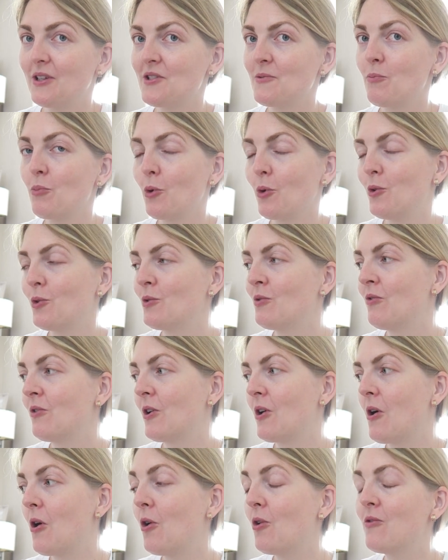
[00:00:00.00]
was blocked
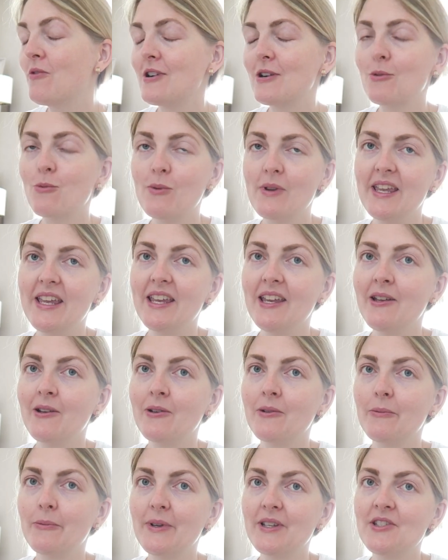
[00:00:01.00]
for over a week,
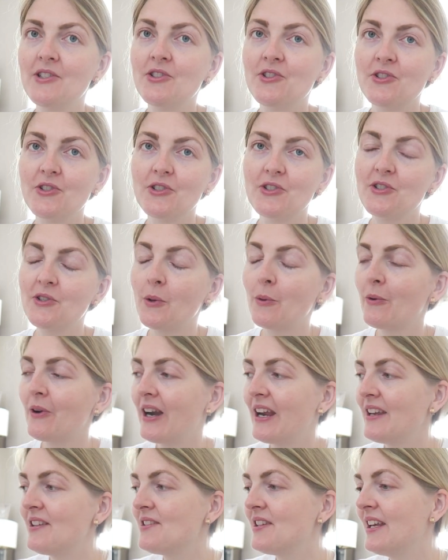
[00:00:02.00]
which is just
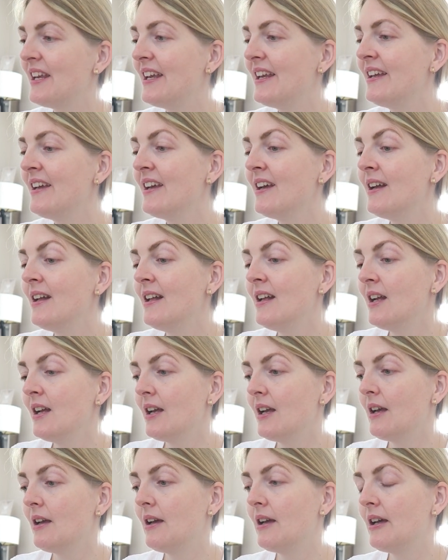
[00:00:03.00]
crazy.
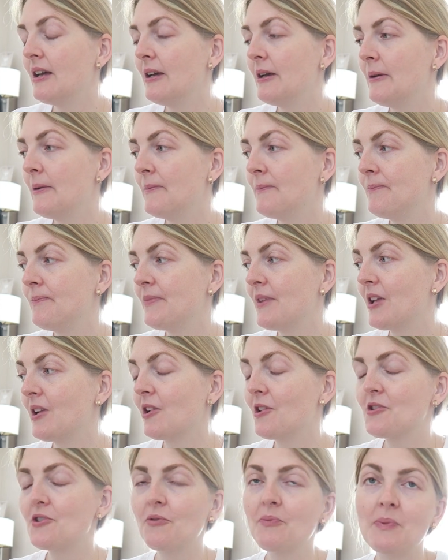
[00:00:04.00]
Um,
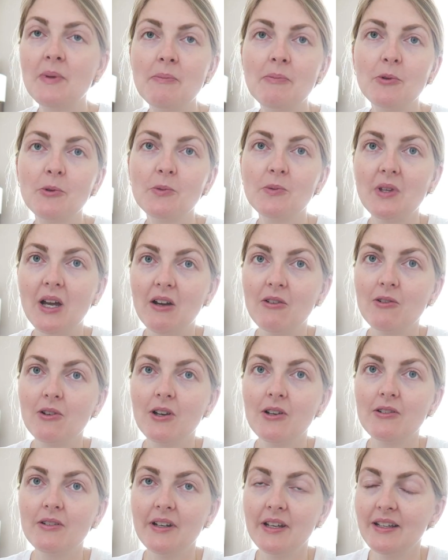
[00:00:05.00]
lots of people
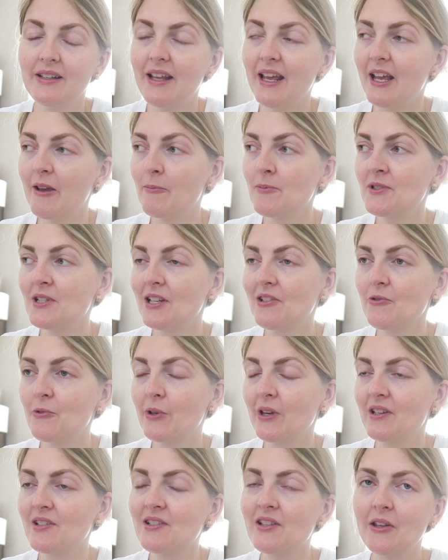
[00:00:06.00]
downloaded apps that
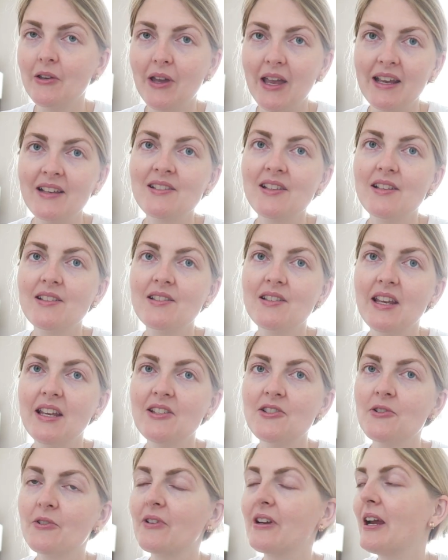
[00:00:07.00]
you can still access
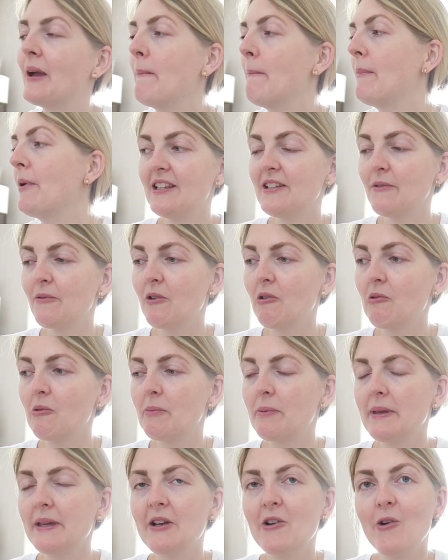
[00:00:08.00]
Instagram. Later we
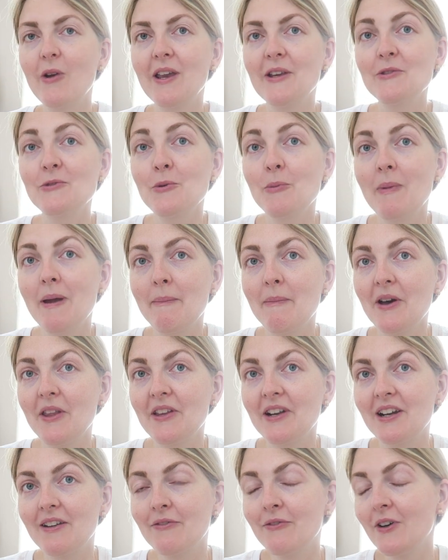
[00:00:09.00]
will be going to my
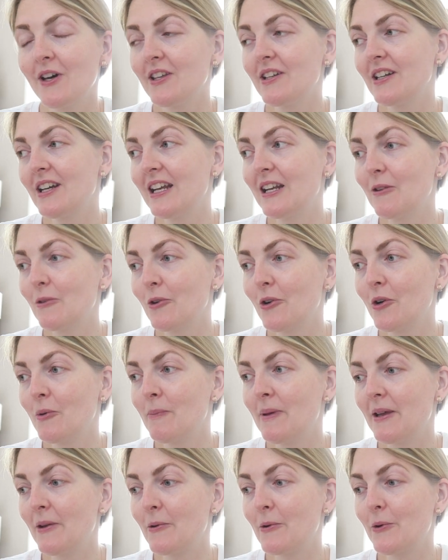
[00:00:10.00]
mother and father-in-law
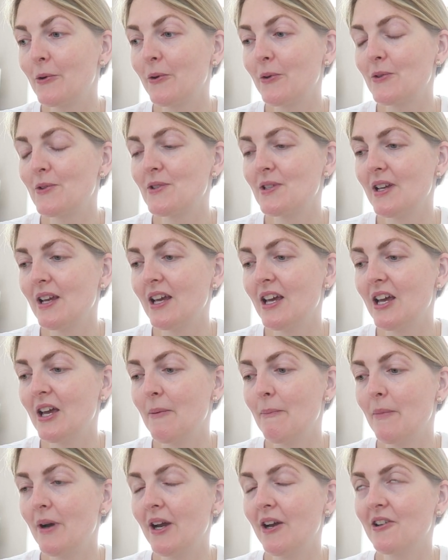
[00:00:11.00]
because
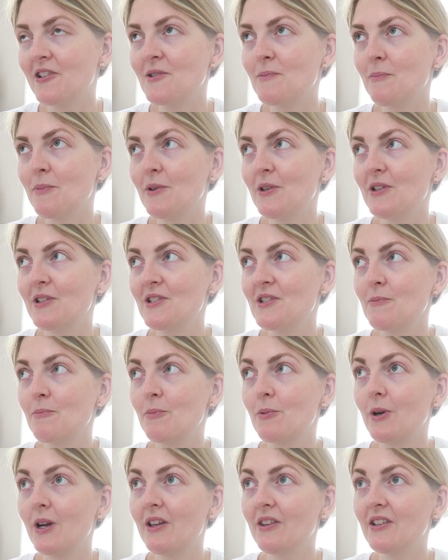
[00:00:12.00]
um, my husband's
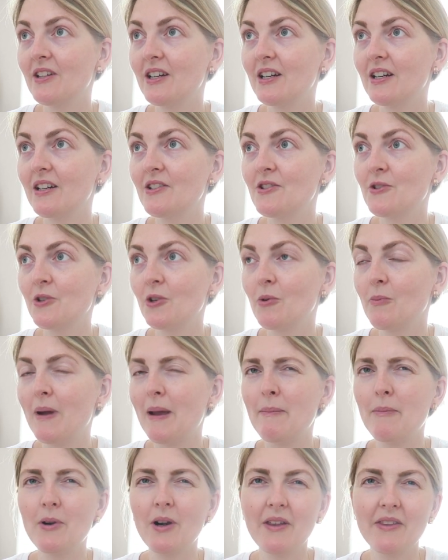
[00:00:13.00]
brother, so
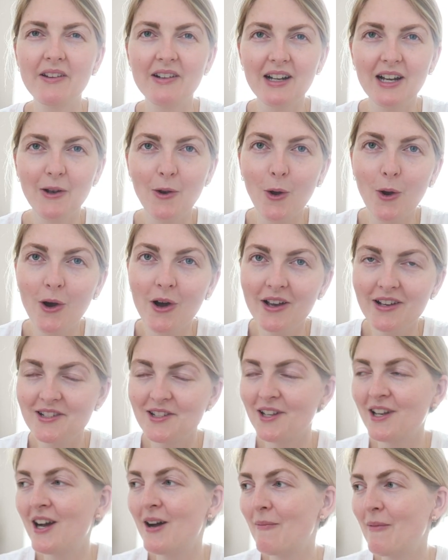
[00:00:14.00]
my brother-in-law
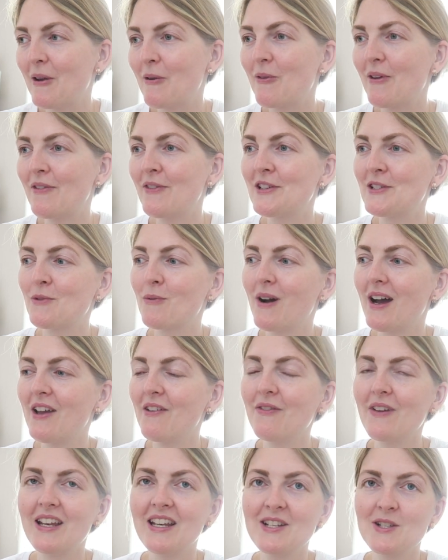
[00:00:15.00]
is coming with his
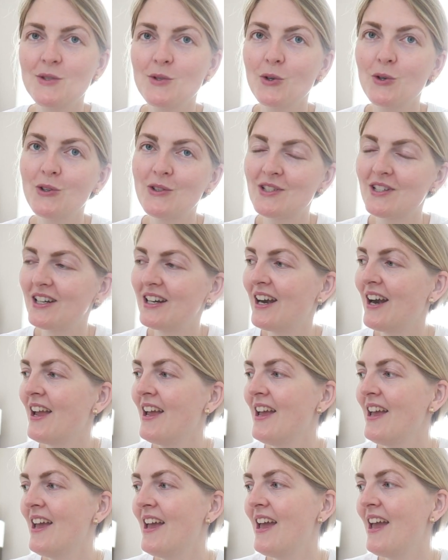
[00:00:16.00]
wife and his daughter
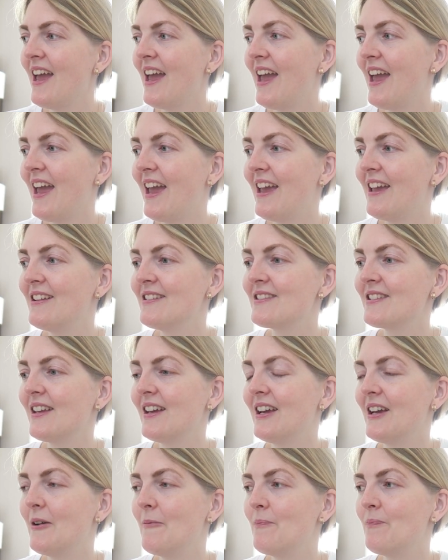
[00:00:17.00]
and
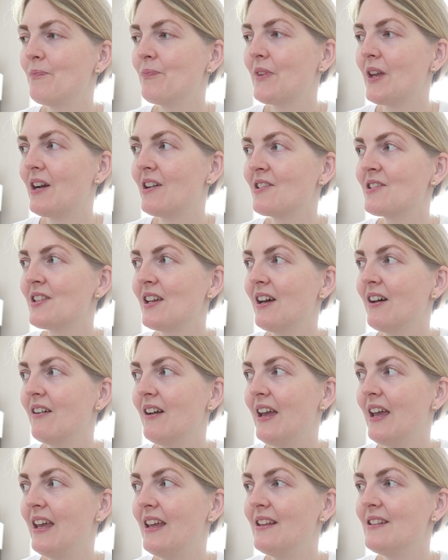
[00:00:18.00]
um,
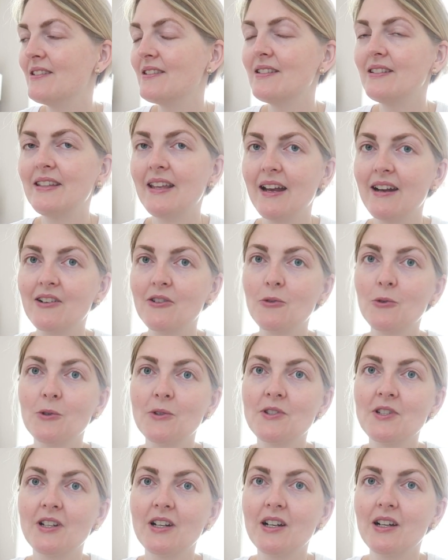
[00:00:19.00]
Aksel and their
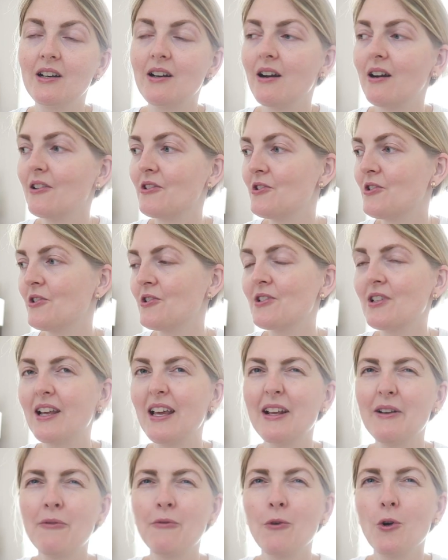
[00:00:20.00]
daughter are just
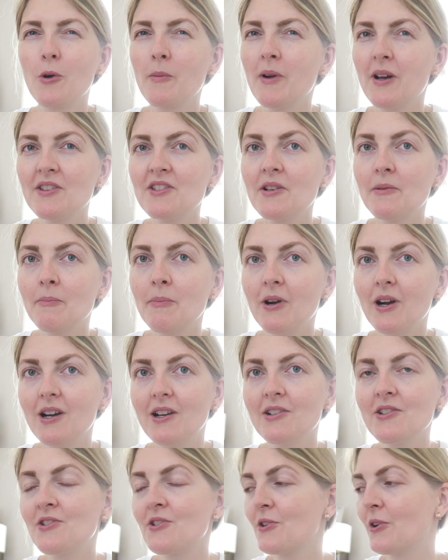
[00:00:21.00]
like four months
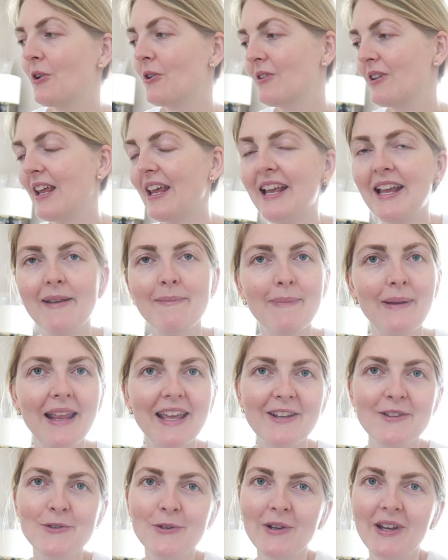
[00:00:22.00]
apart so they can
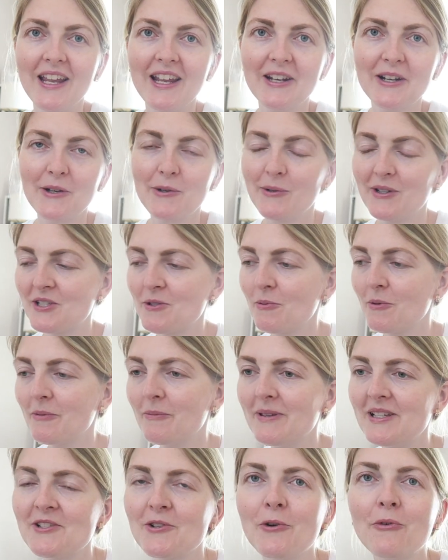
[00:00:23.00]
play together which will
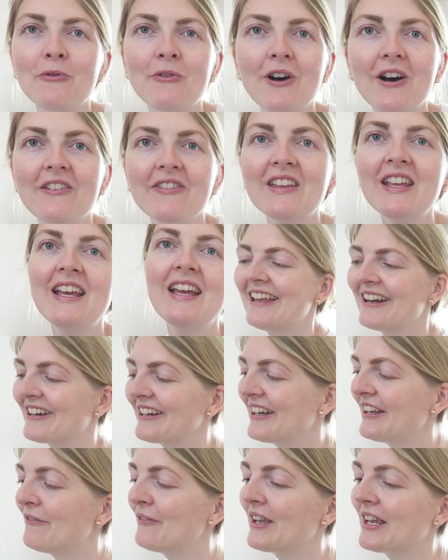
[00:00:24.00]
be so fun.
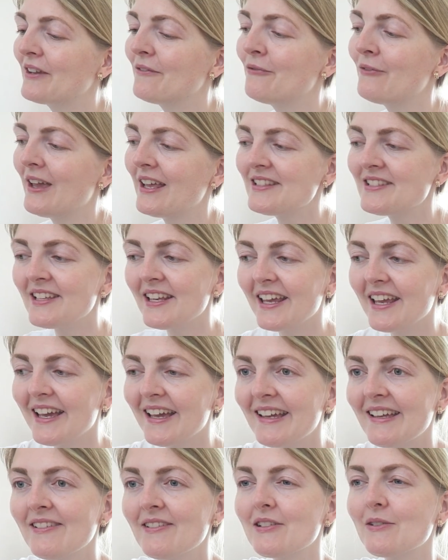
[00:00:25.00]
They're living in
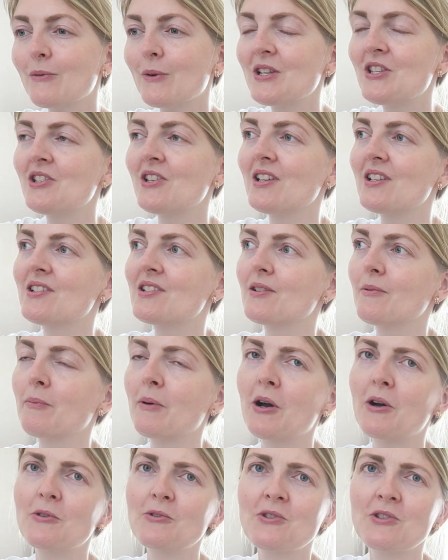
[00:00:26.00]
Fethiye, which is
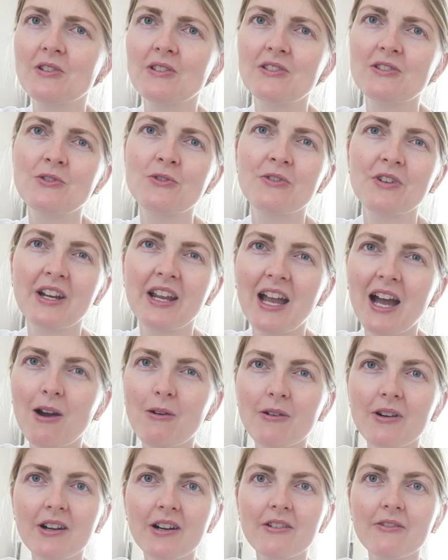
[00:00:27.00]
about a three
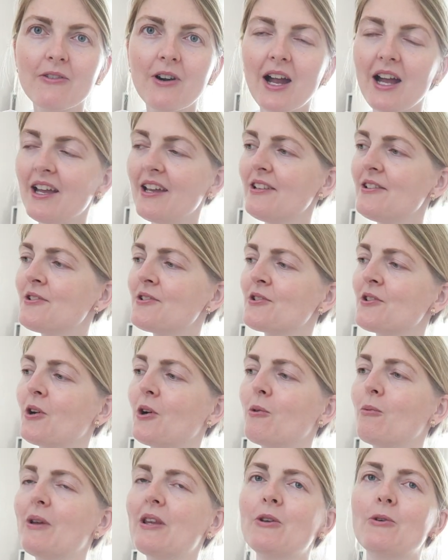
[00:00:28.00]
hour ride
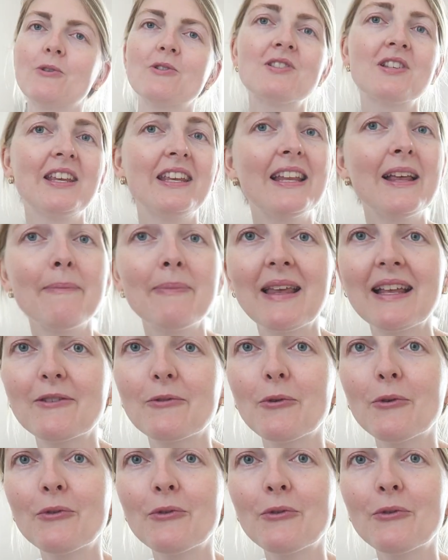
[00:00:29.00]
so we don't see them that